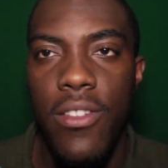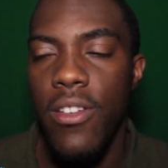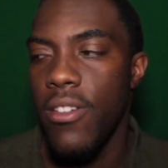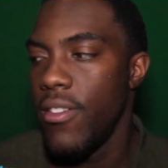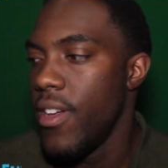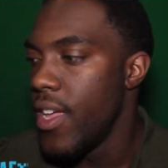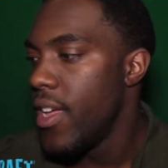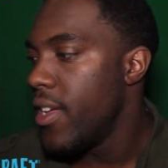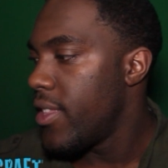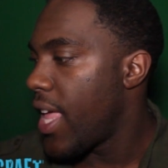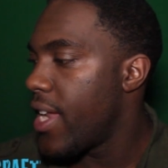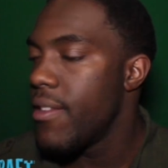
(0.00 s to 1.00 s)
You know,
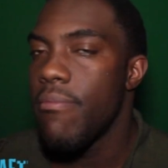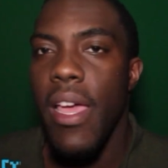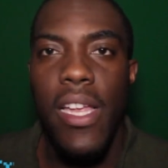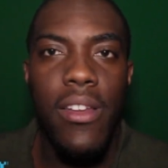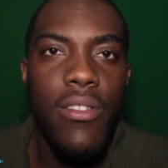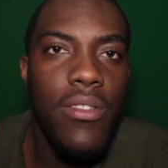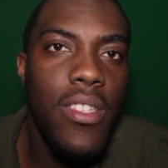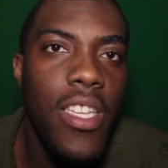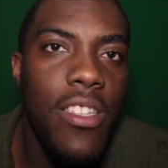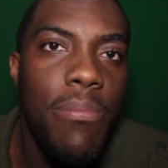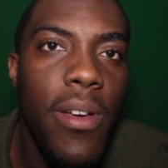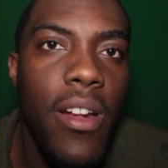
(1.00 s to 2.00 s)
that didn't make no
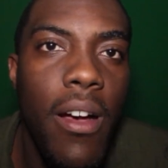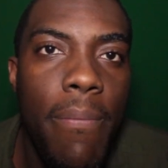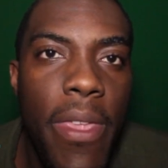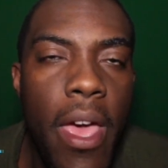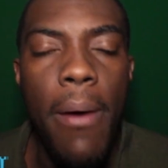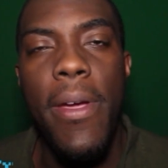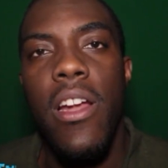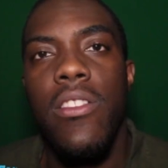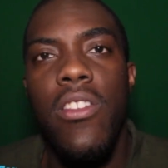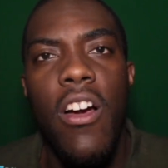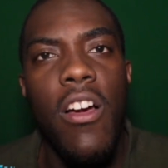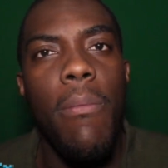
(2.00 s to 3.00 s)
sense. But uh, I'm here to
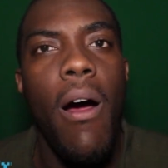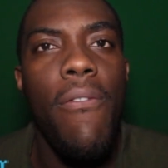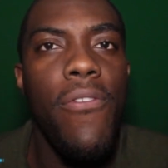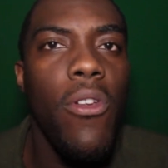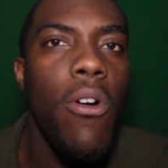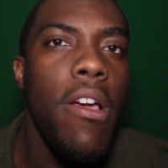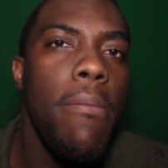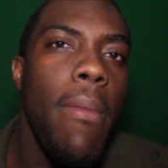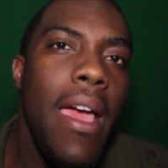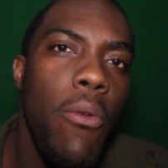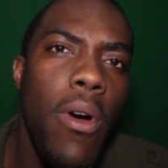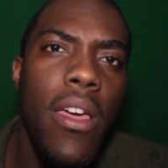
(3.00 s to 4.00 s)
talk about Floyd
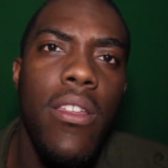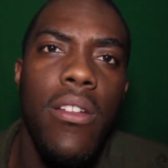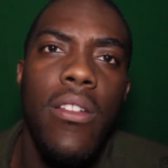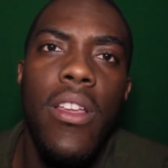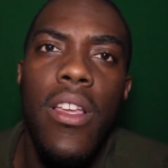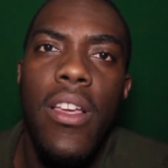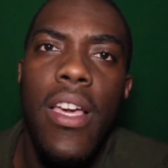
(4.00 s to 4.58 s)
Mayweather.